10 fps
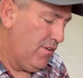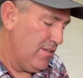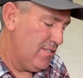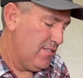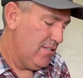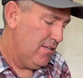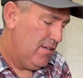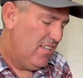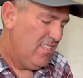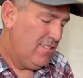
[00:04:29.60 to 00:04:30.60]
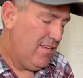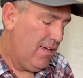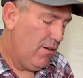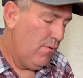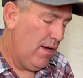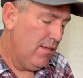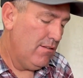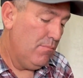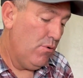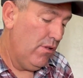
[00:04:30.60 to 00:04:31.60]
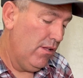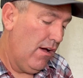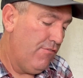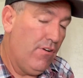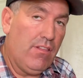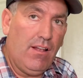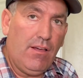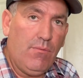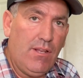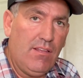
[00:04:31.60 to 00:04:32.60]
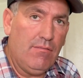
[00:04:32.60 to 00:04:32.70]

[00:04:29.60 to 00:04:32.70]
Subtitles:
because it's taking a while to boil off all the liquid.